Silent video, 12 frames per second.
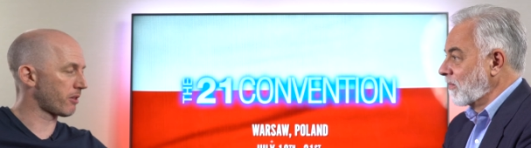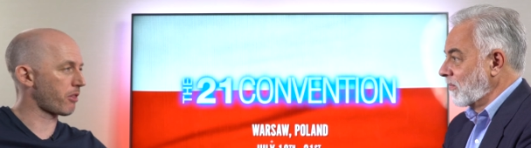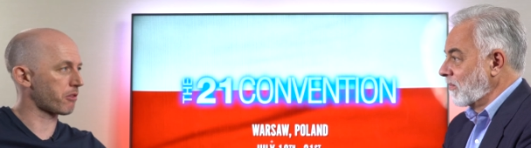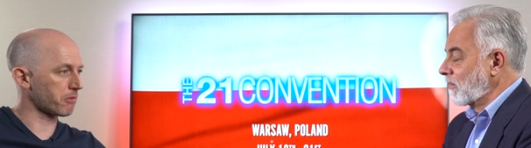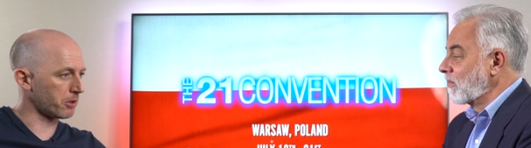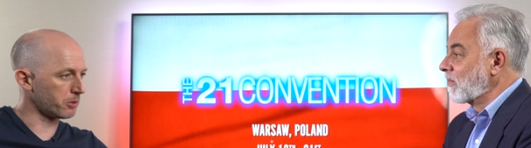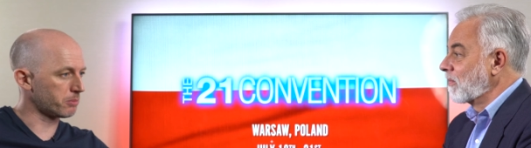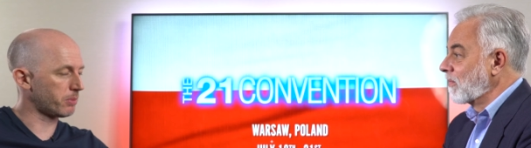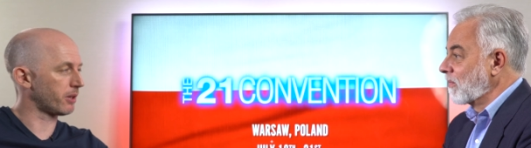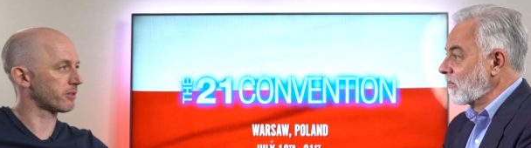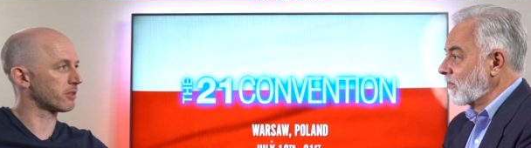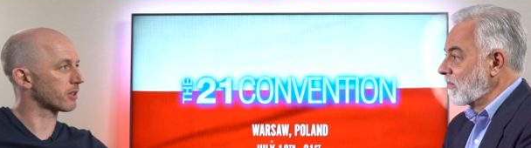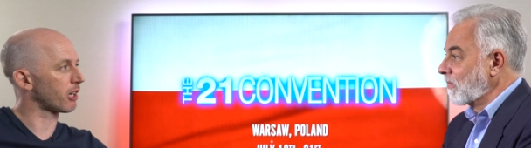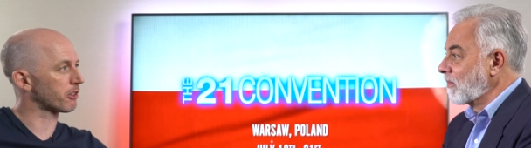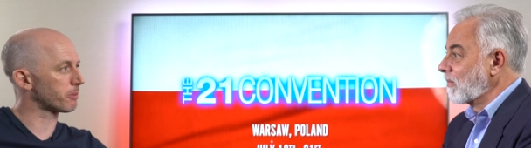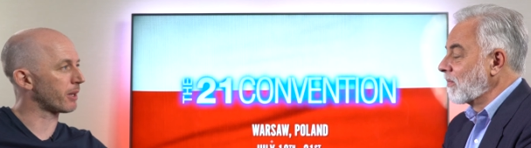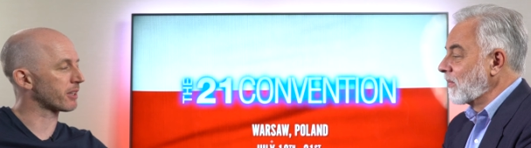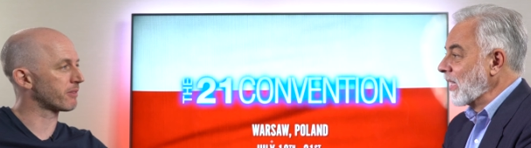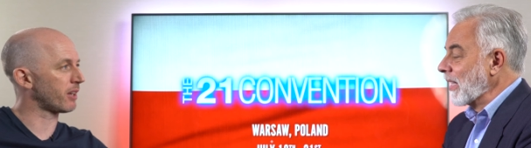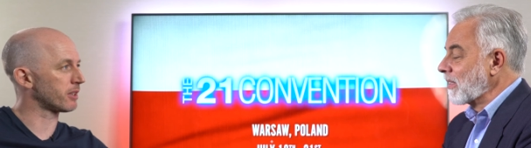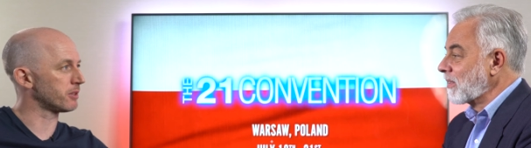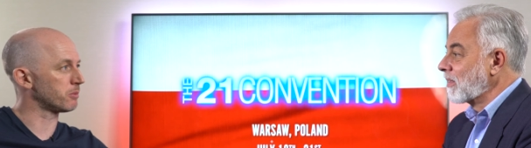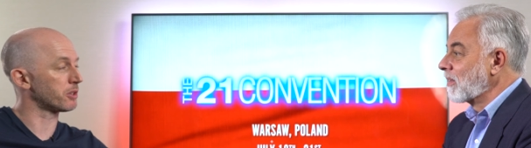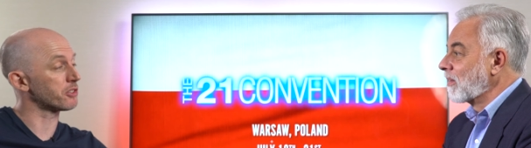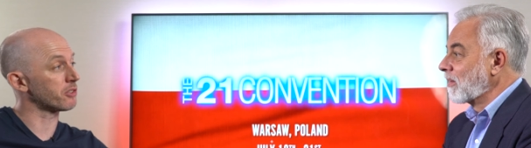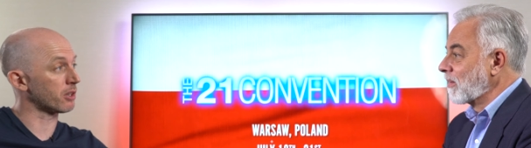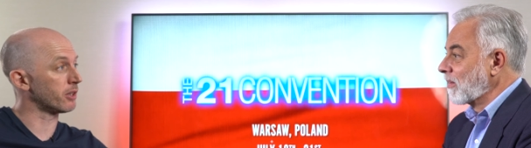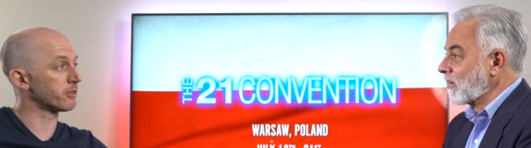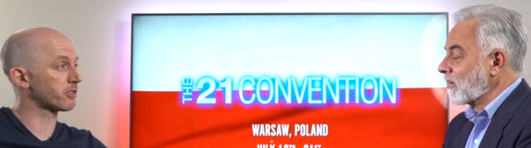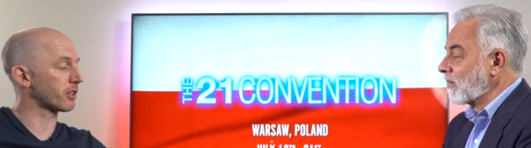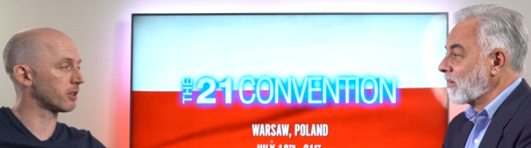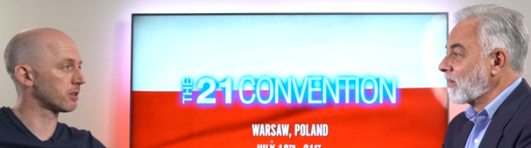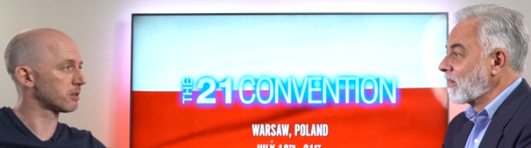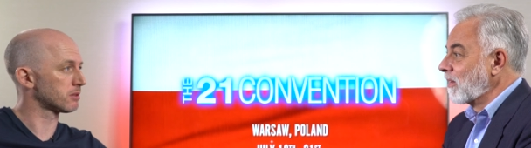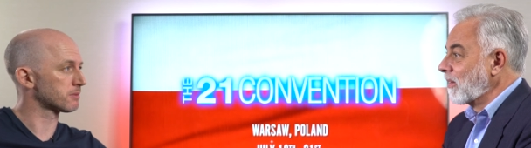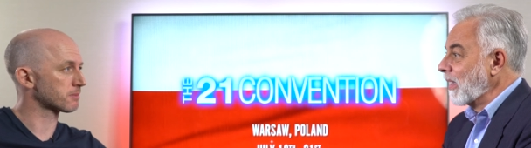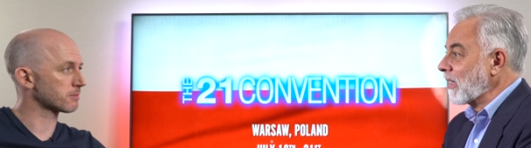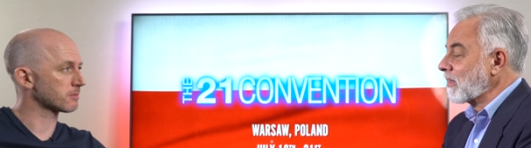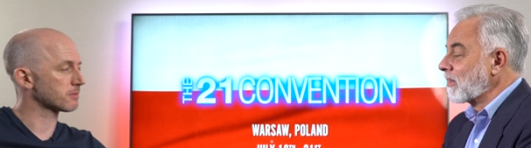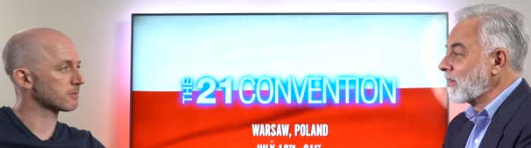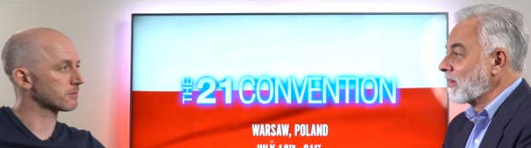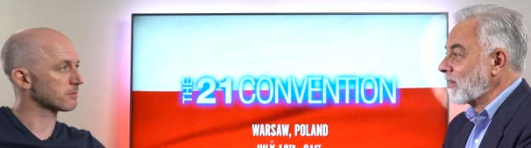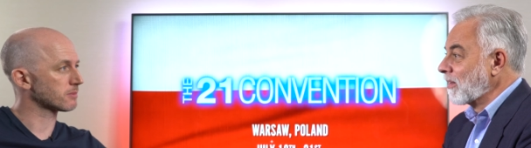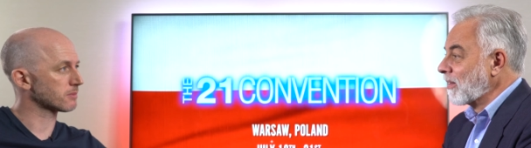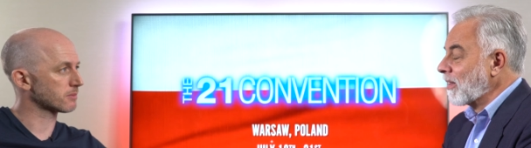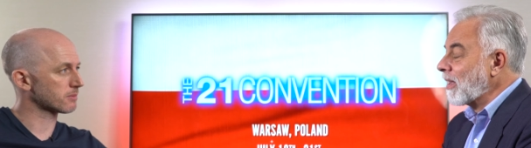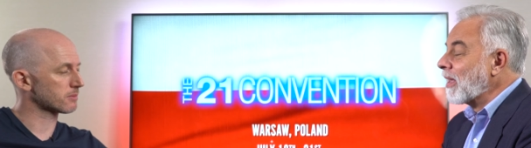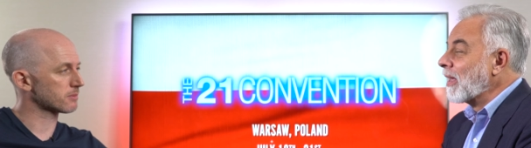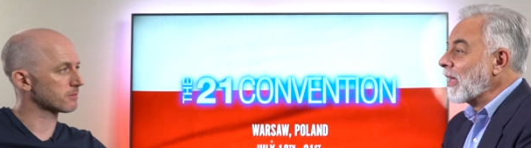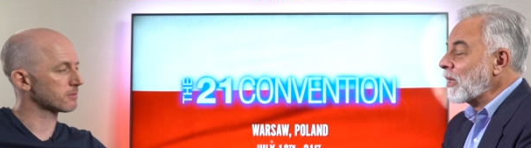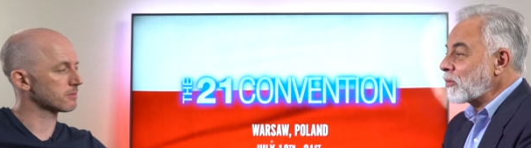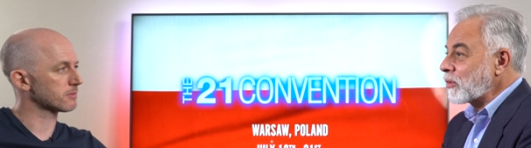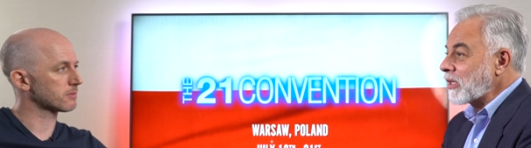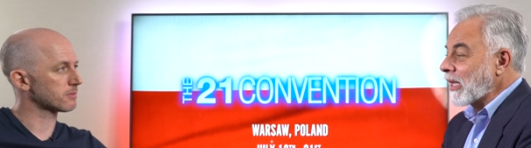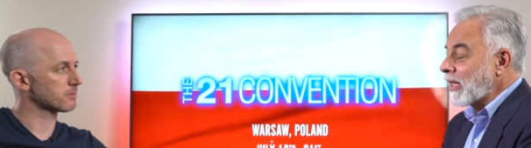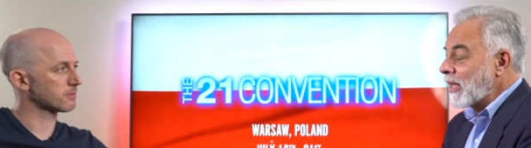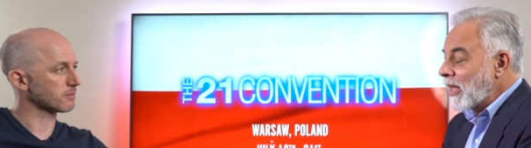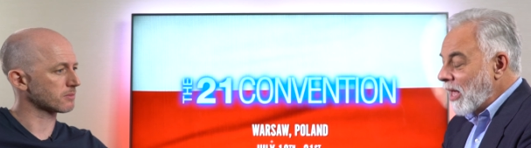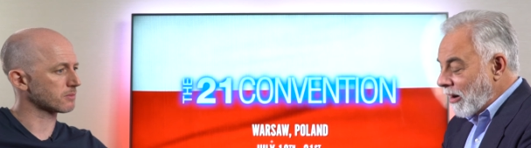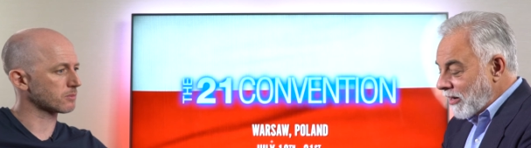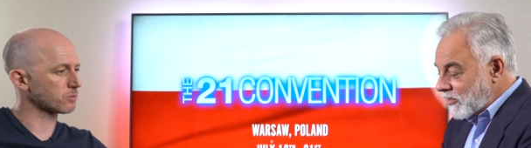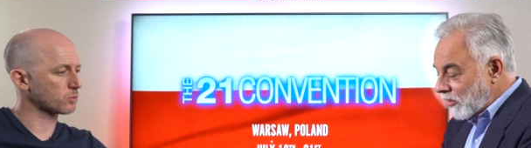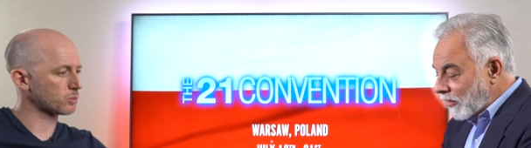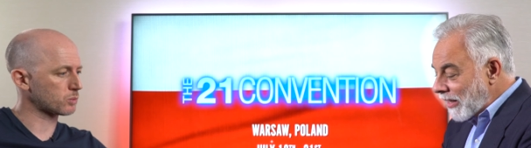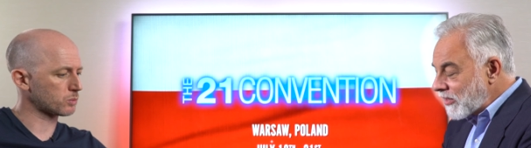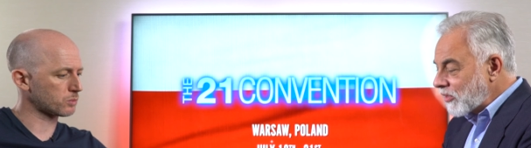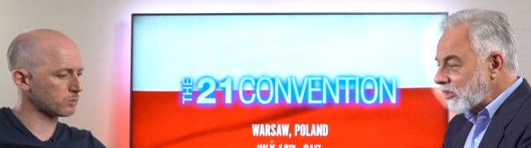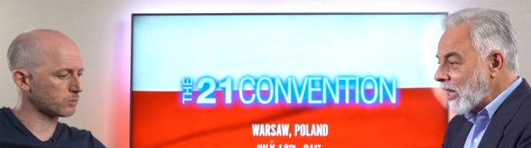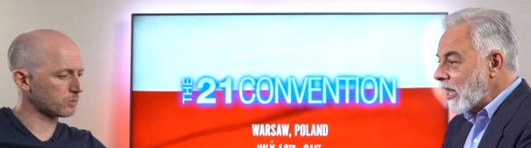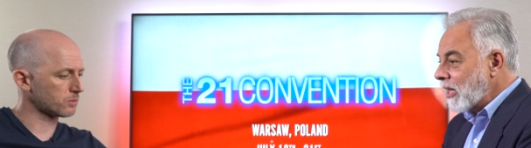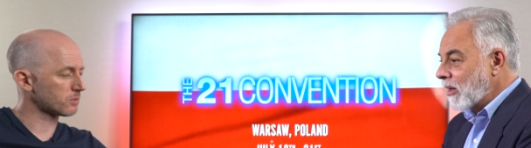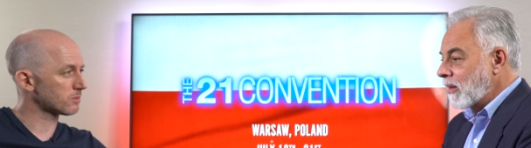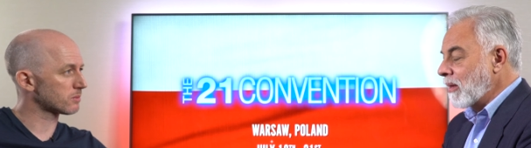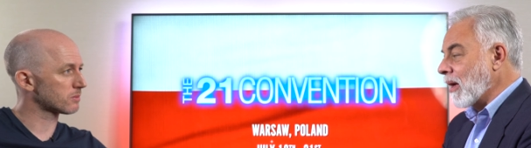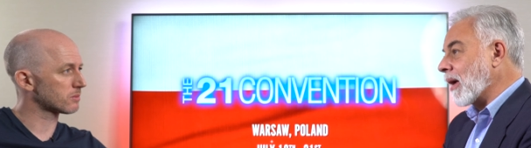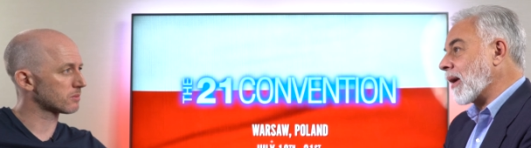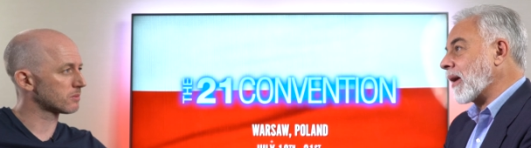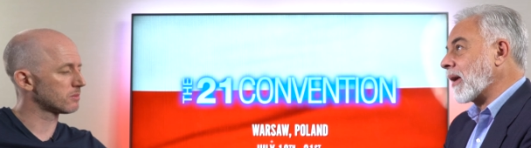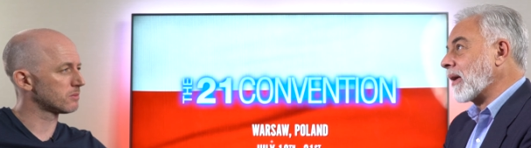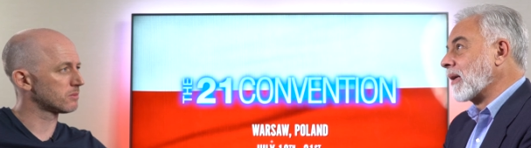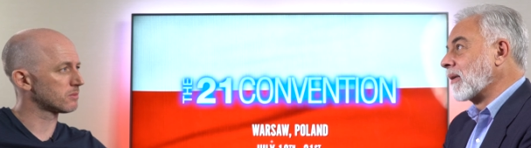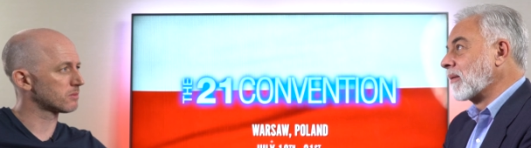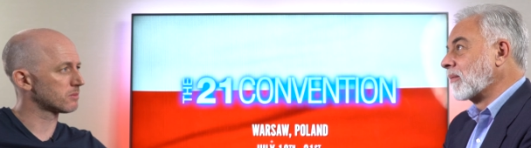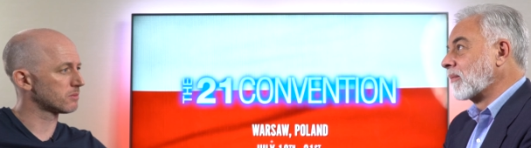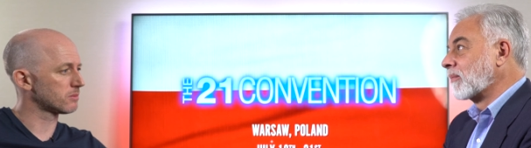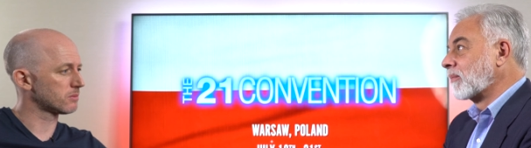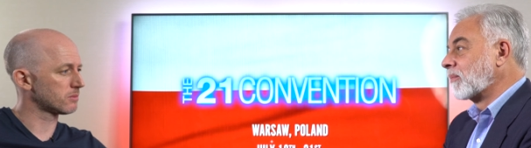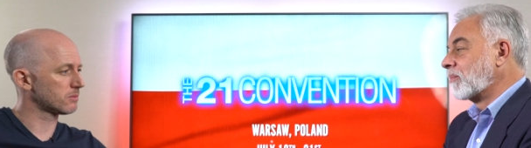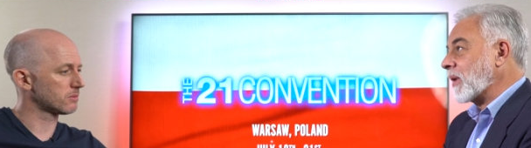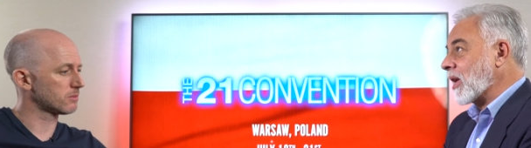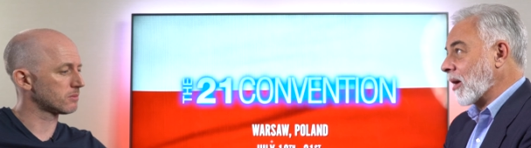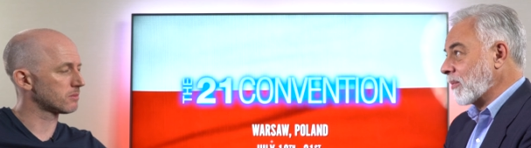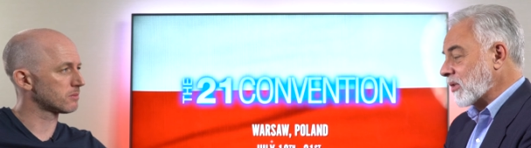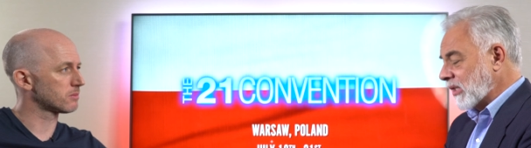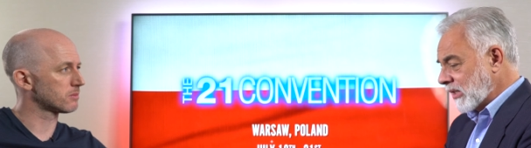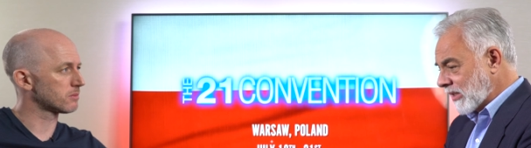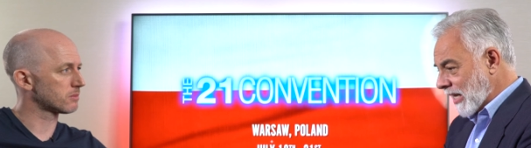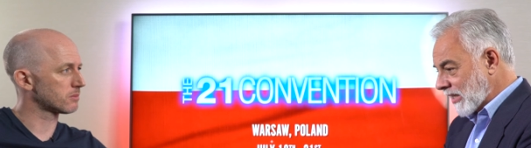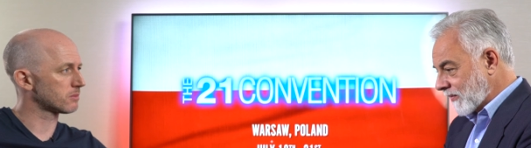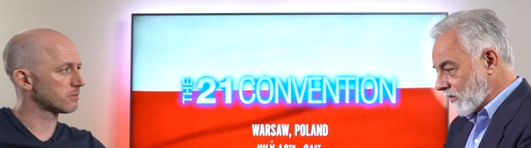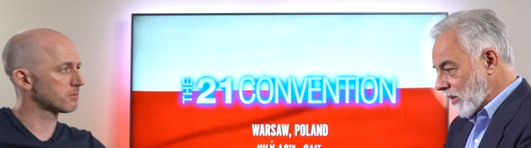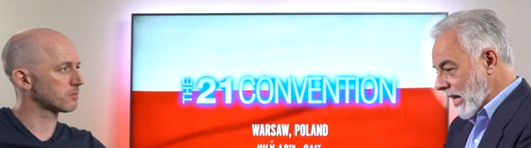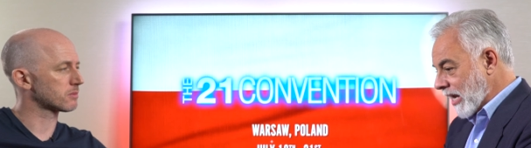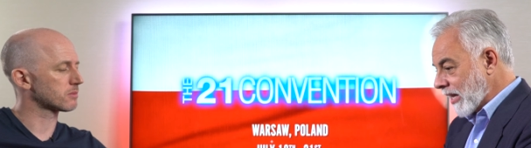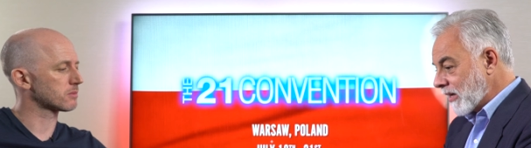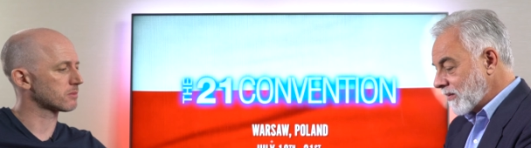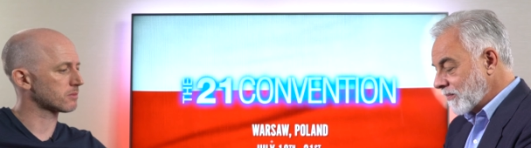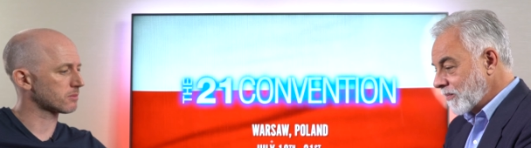Speaker 1: through personal charismatic yes. value, which is a learned skill.
Speaker 2: Yes. Interesting. All right, so let's say a guy becomes successful at it.